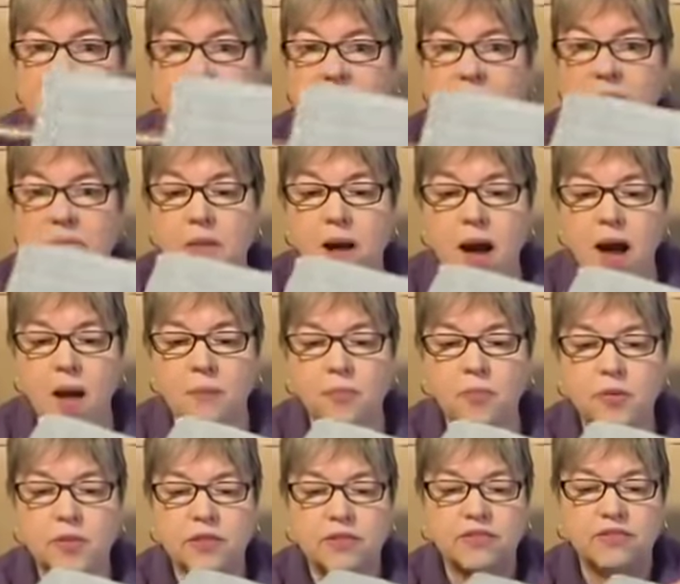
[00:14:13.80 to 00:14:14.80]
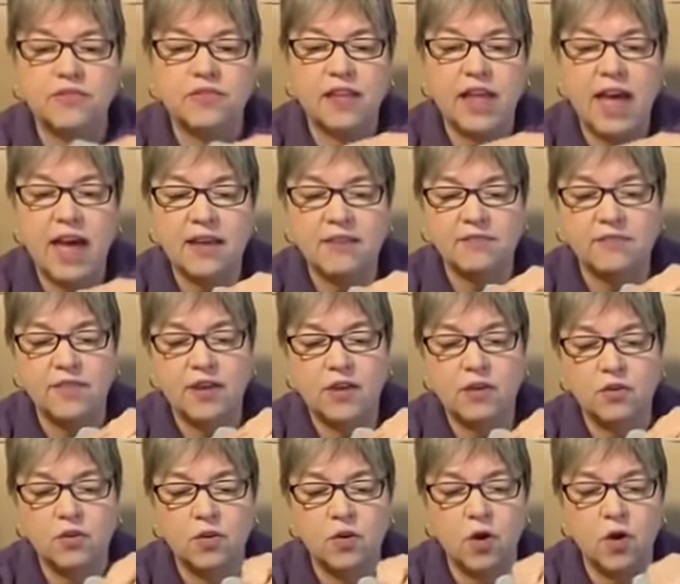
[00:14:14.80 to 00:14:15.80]
cleaning mop with a flat
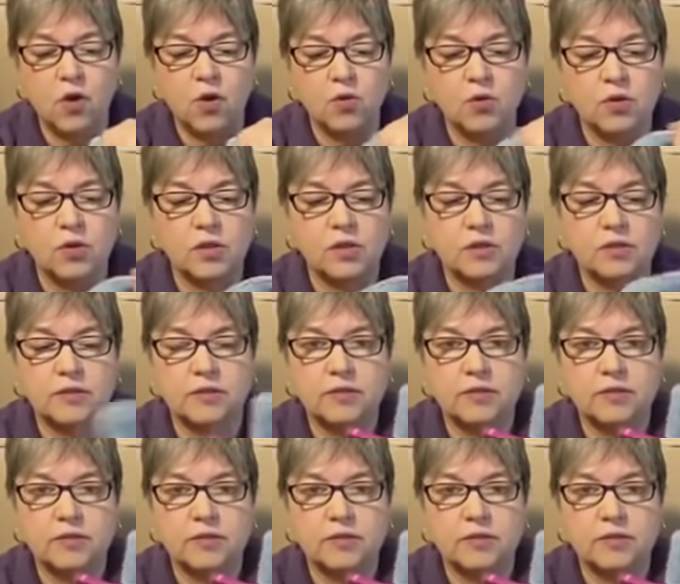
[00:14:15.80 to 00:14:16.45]
Velcroed